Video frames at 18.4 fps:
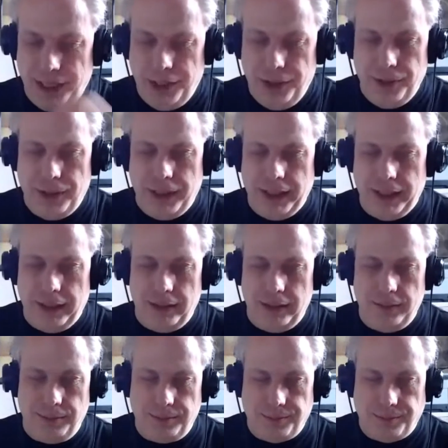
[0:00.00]
you
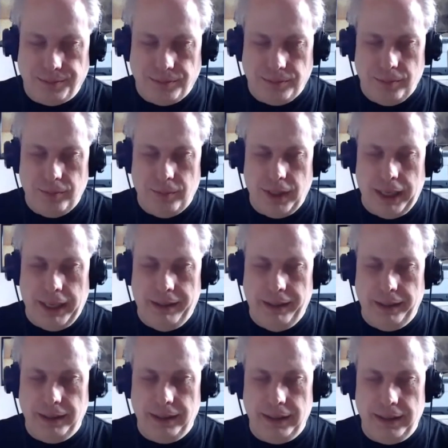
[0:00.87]
can,
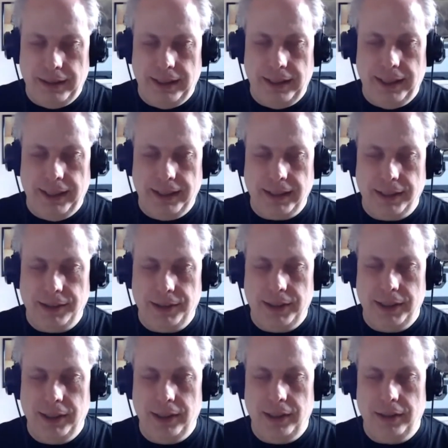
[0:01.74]
and this gets
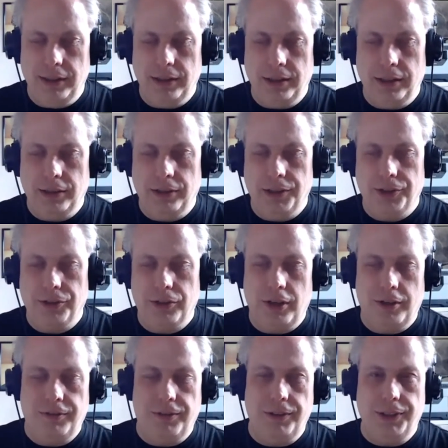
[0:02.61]
to the, the Chris
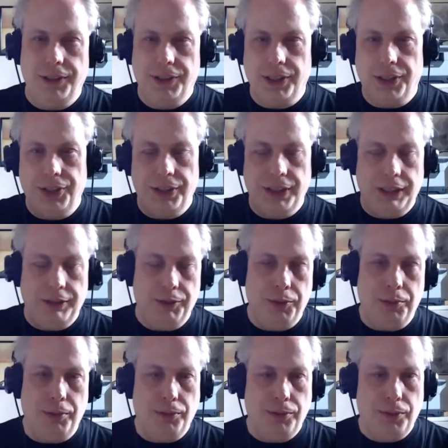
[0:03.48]
Crawford discussion that was
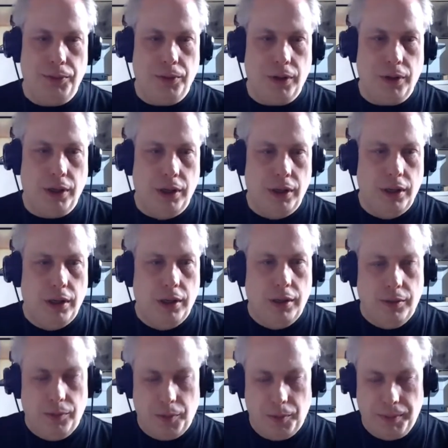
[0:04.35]
before,
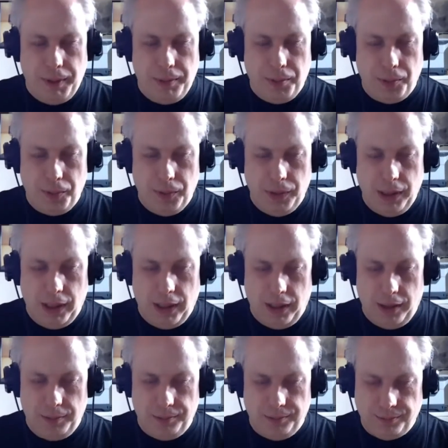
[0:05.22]
where people would,
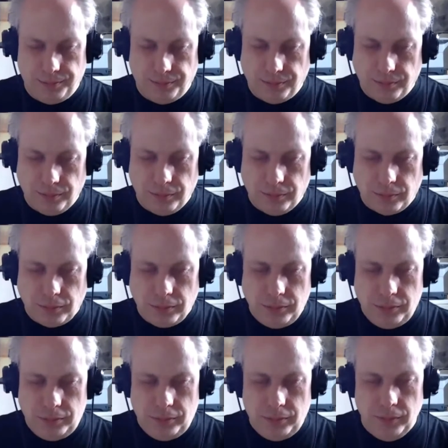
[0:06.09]
um,
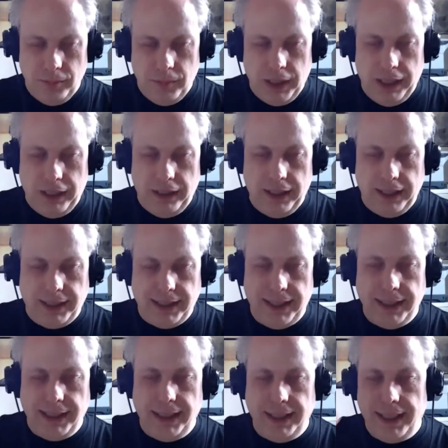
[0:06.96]
th- it's
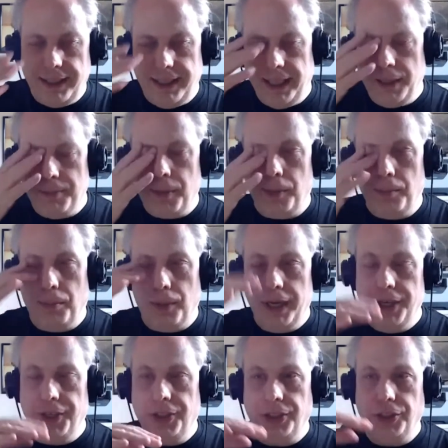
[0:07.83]
easy to think about
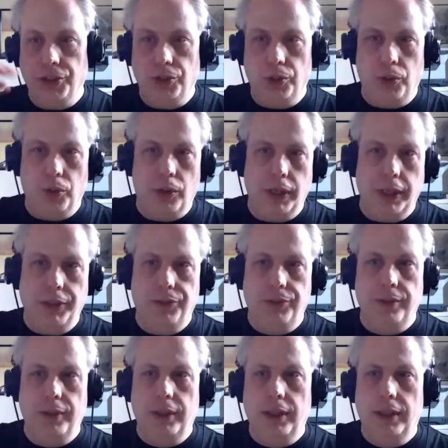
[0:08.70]
branching
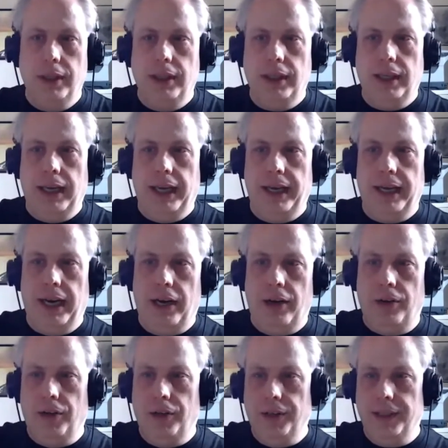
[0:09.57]
stories and how
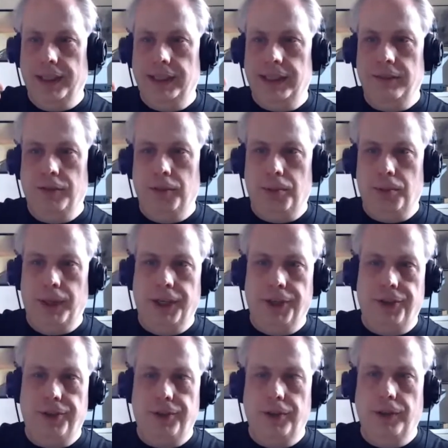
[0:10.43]
all that stuff would branch
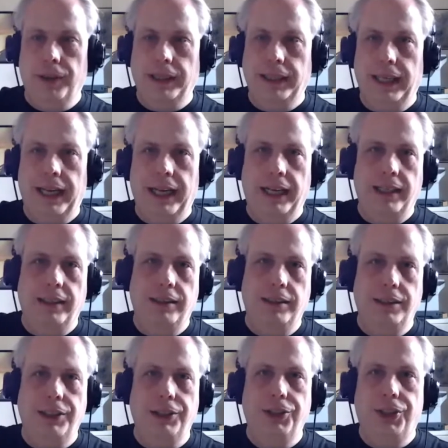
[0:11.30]
through. And, and
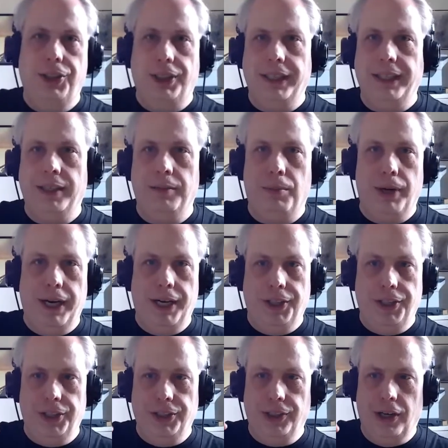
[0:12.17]
usually the
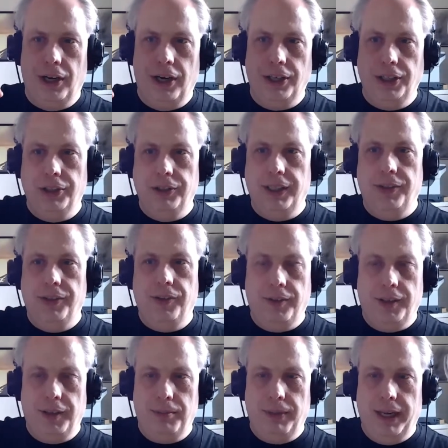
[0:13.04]
branches are you did
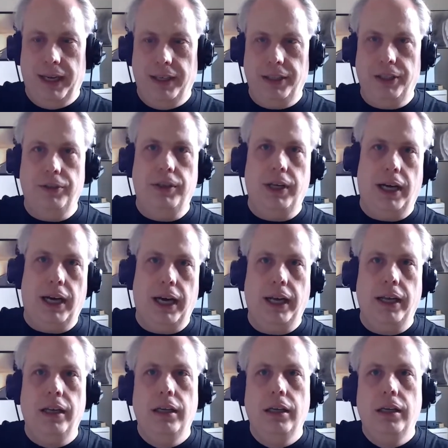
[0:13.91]
something bad, you die.